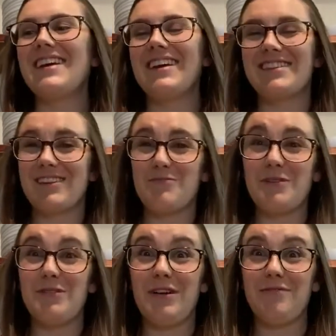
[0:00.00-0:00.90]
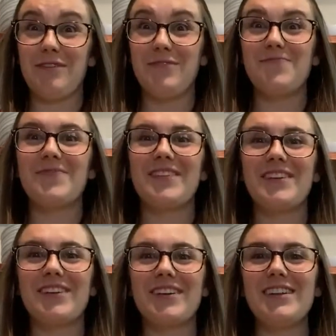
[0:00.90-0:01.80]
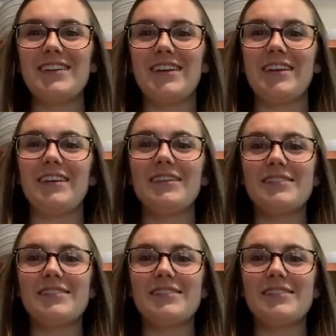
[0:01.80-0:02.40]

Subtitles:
It's going to be a lot of fun. You're going to need